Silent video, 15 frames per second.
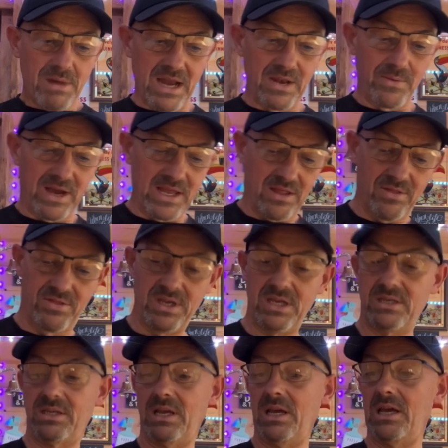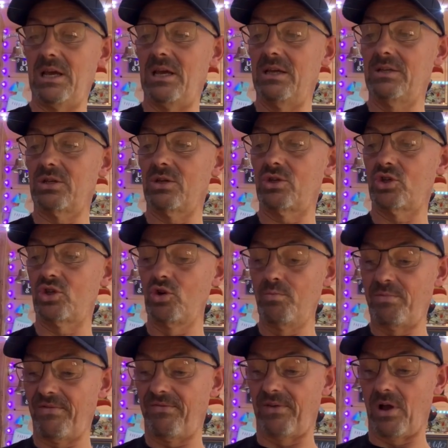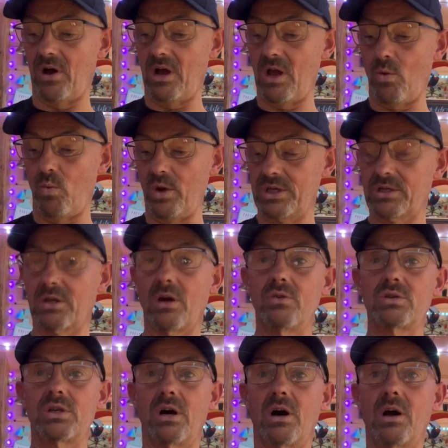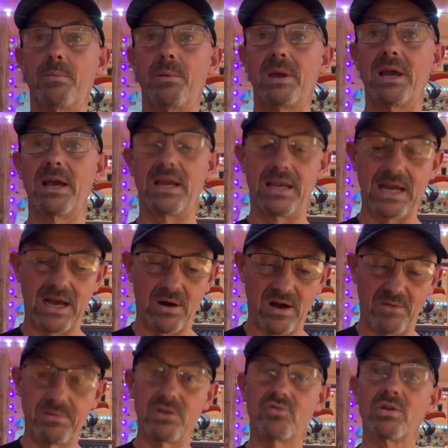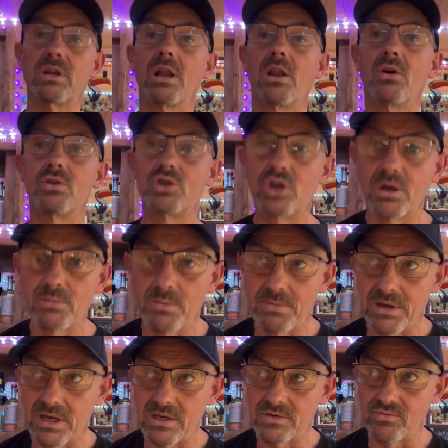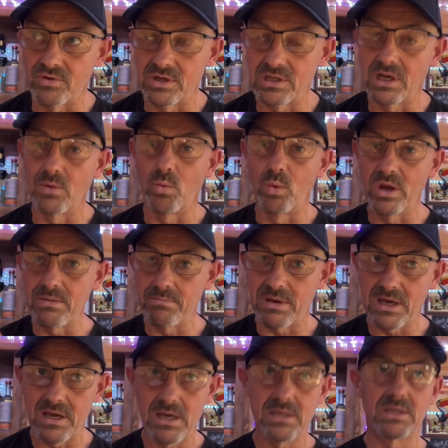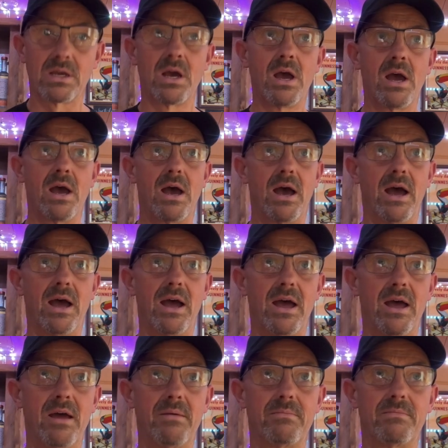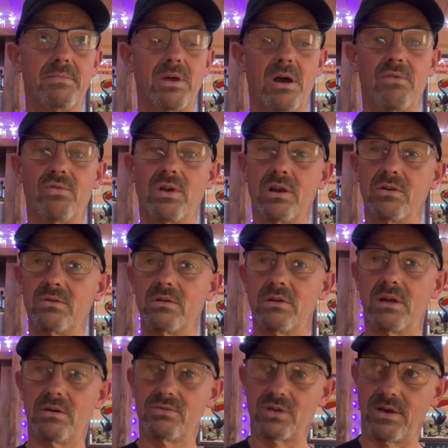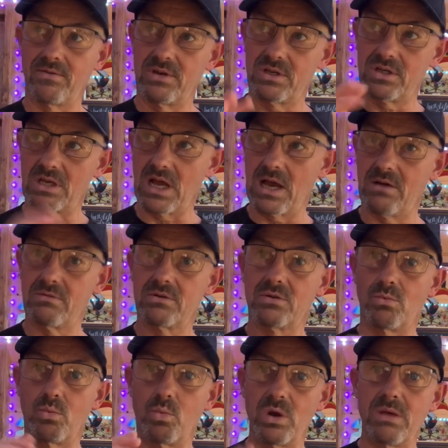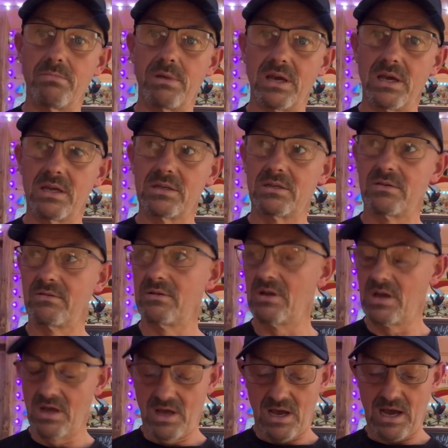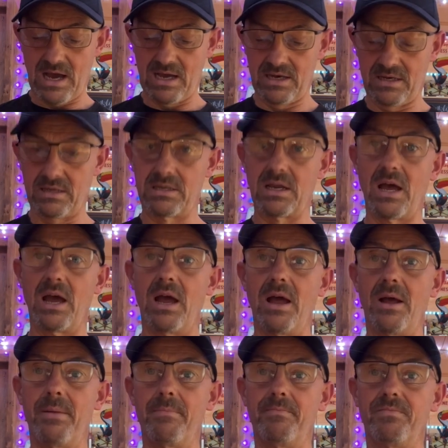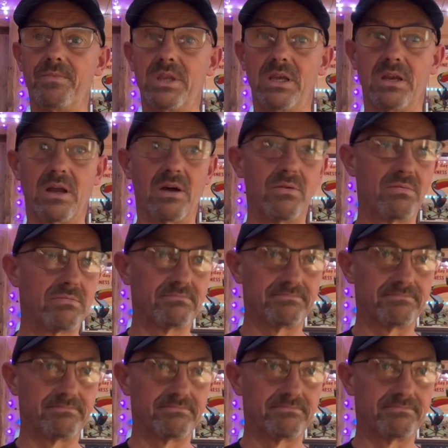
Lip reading: anyway, this is Superfly West Coast IPA. Now, I've been drinking a lot of German beers recently, wheat beers. Over in London, I was having stouts and wheat beers and, you know,